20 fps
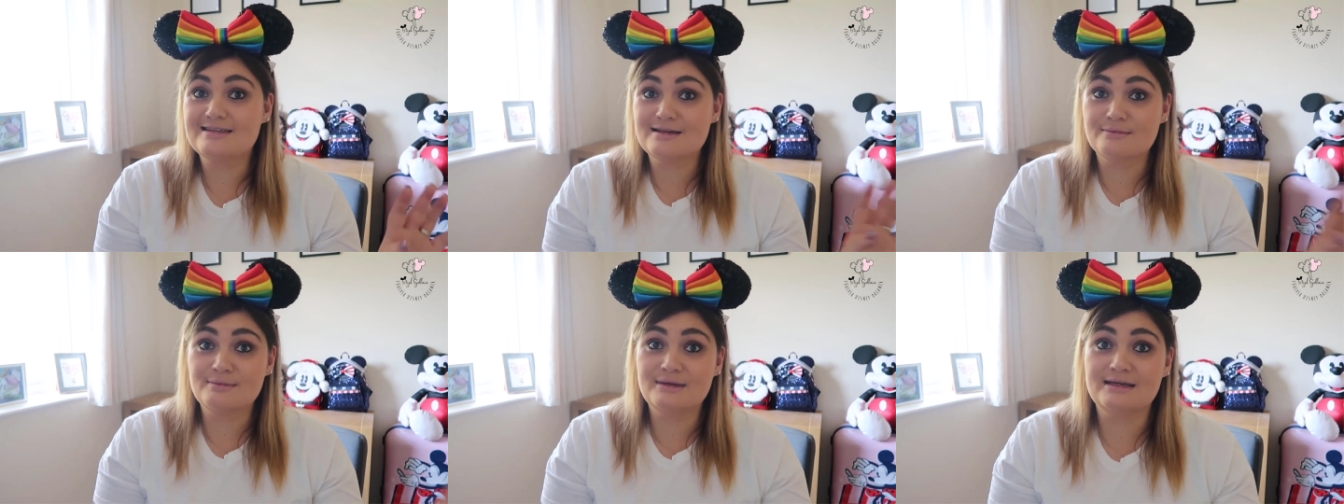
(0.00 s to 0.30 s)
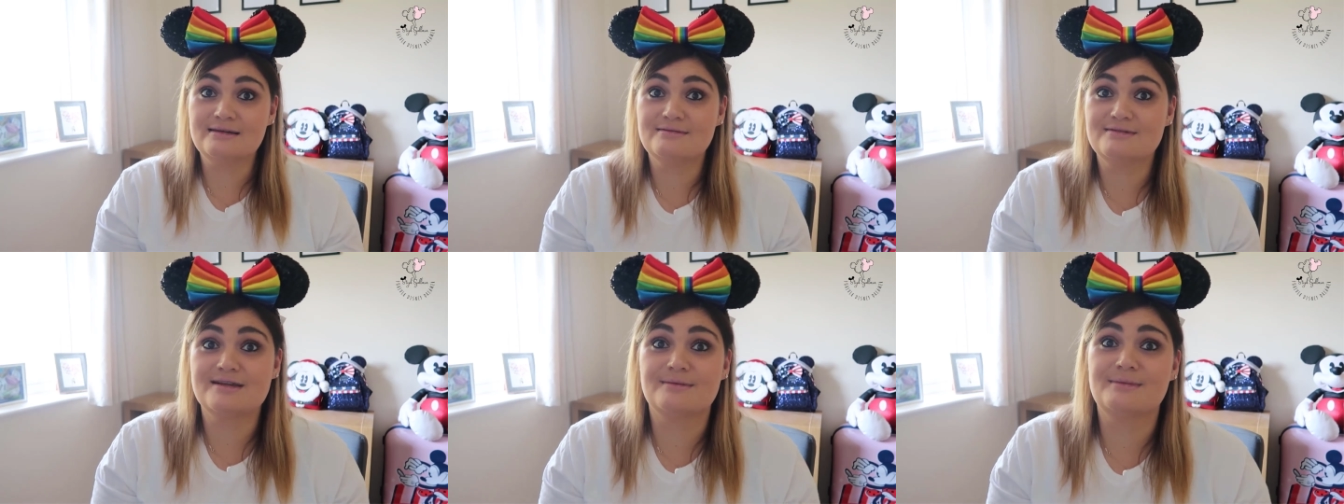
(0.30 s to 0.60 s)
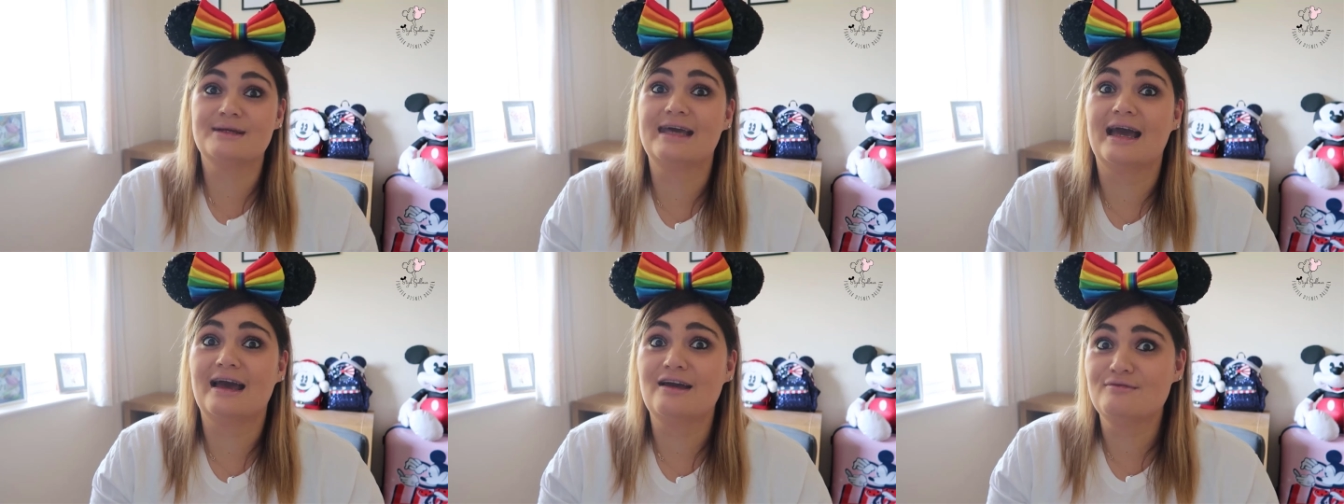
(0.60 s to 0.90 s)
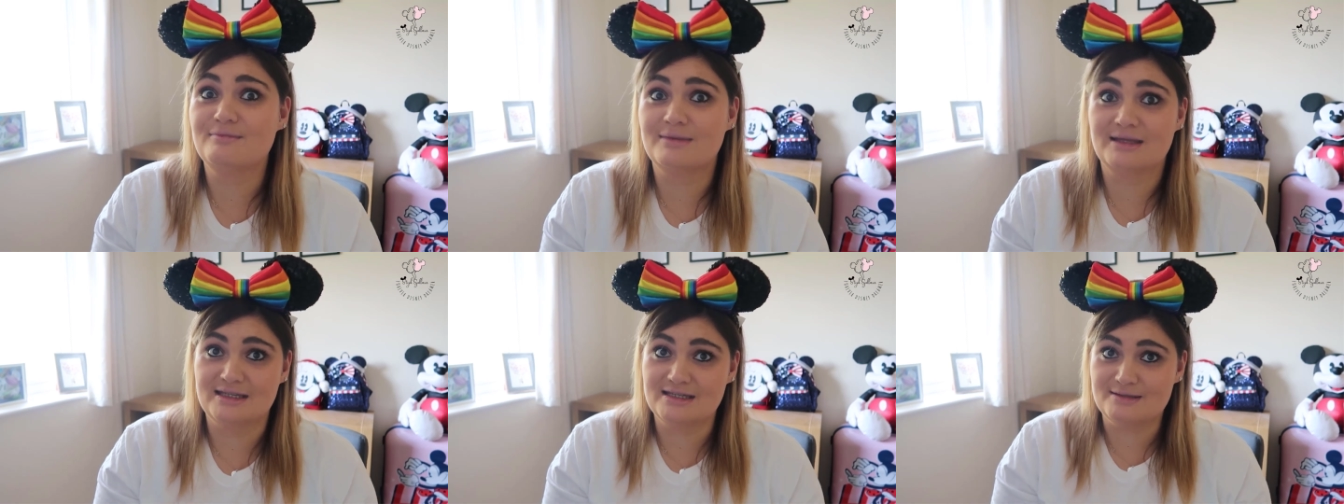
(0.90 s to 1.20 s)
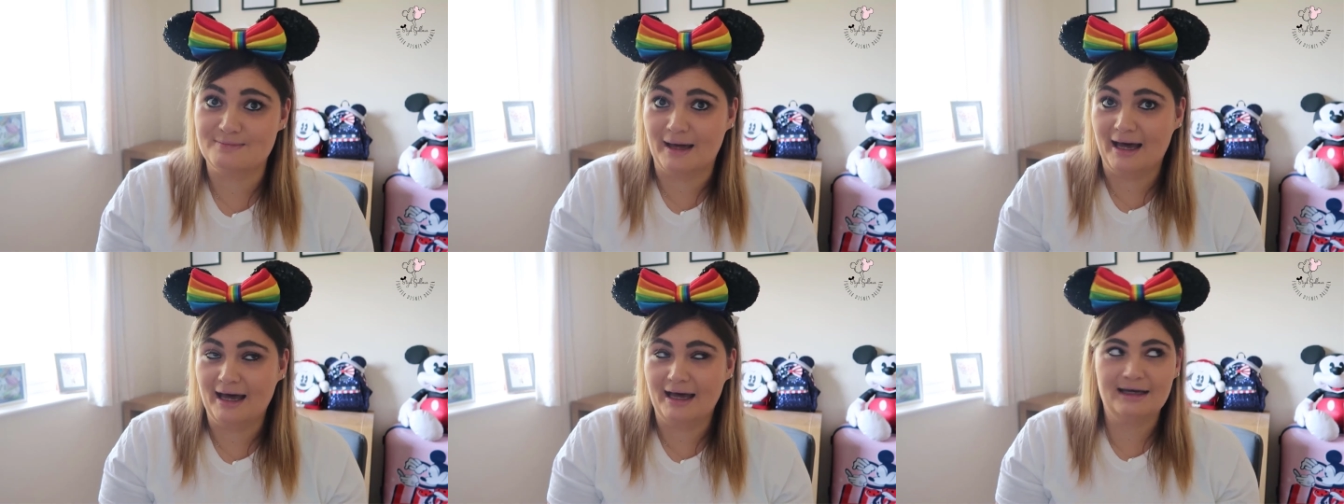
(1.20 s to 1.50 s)
somebody gave me this
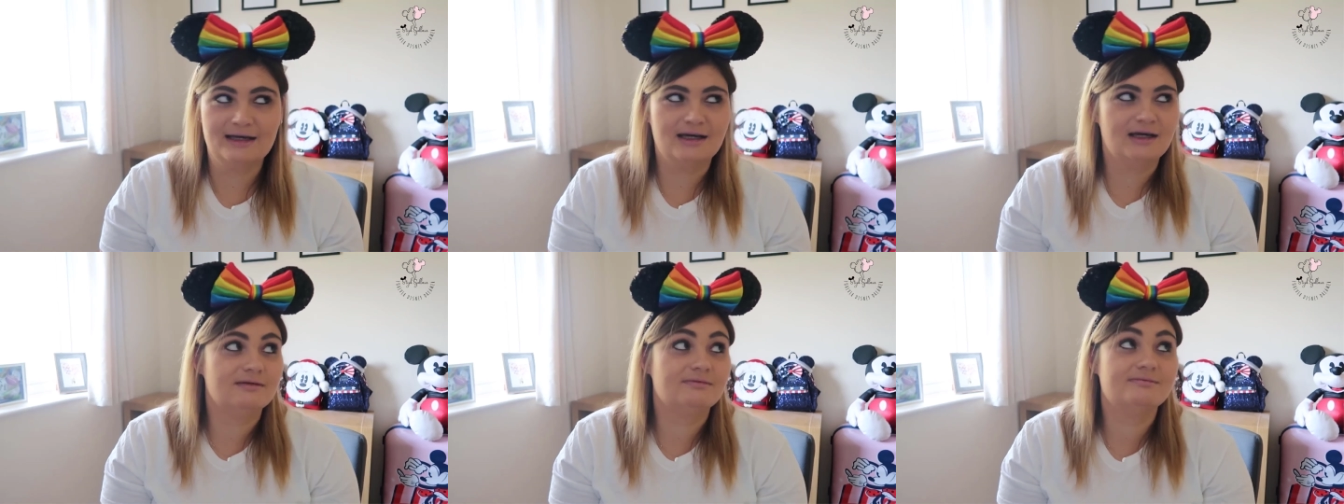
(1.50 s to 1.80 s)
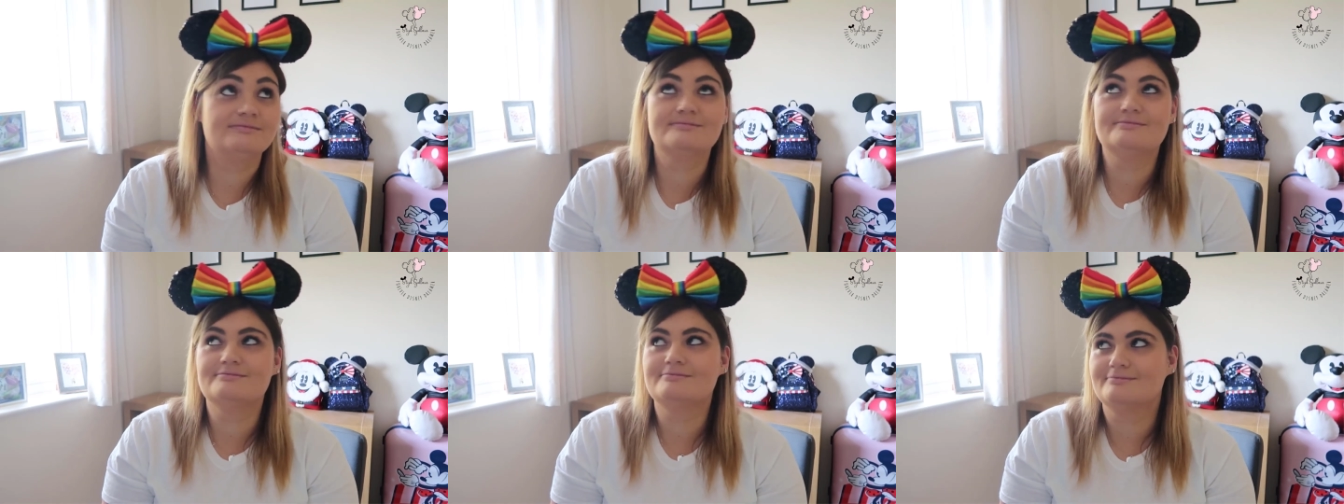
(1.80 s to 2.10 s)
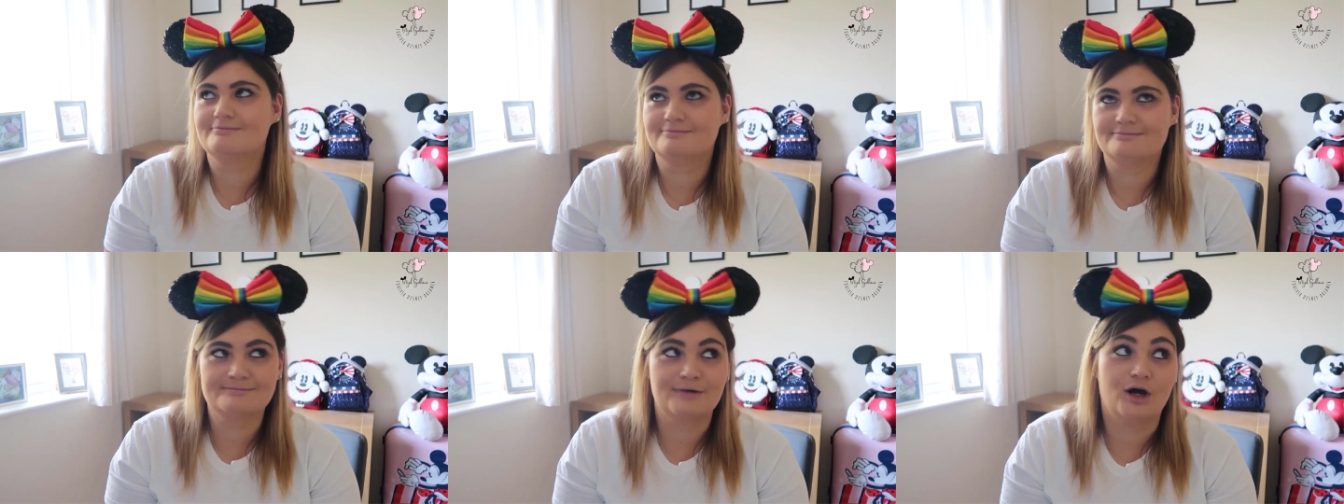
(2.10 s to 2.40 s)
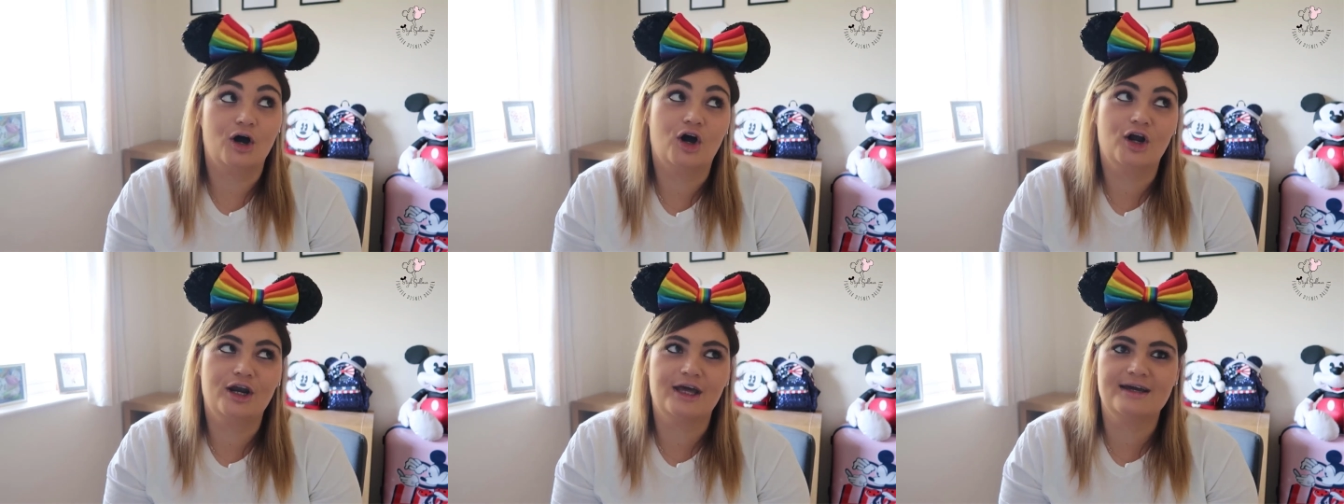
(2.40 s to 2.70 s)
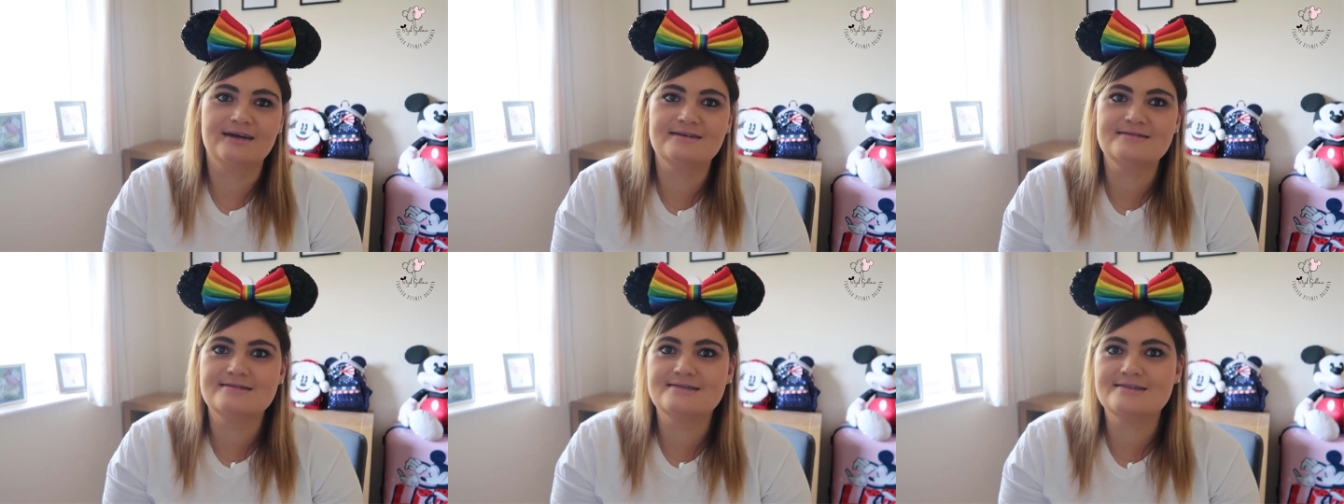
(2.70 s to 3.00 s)
bag,
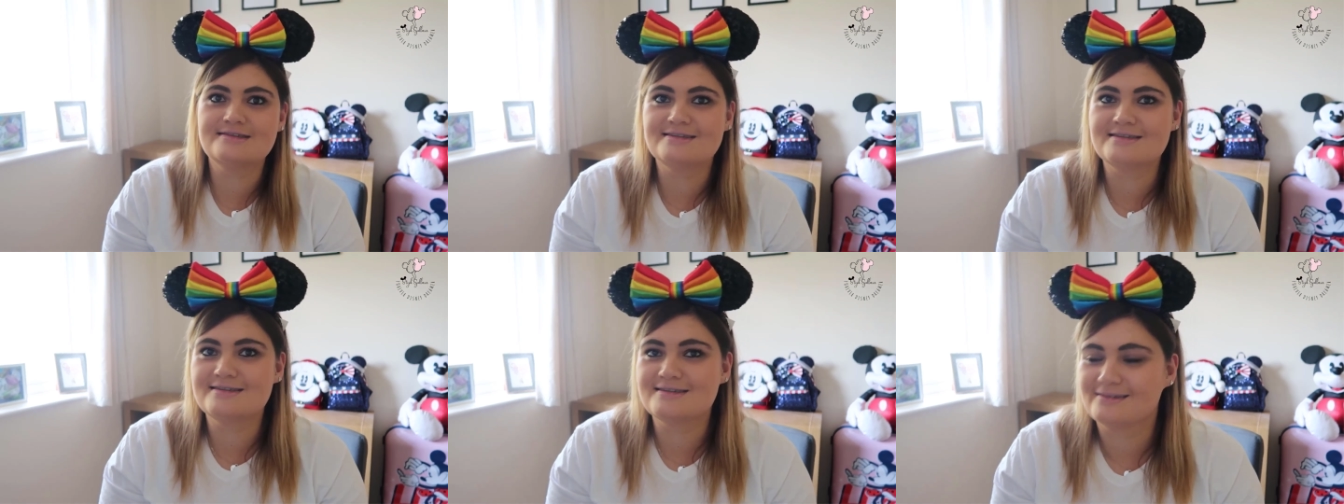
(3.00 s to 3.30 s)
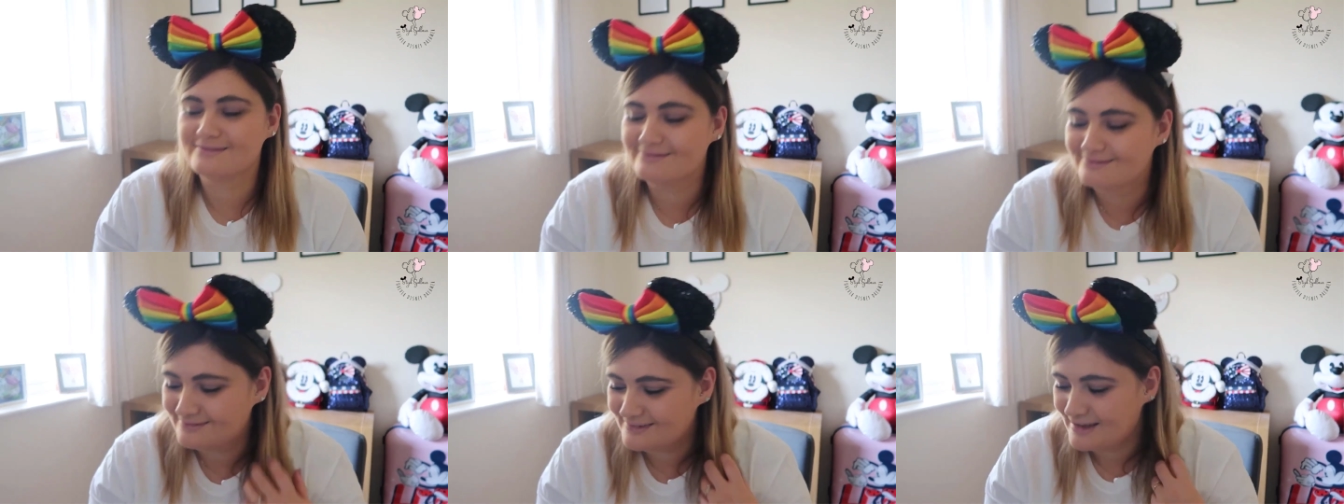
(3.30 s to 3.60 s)
honest.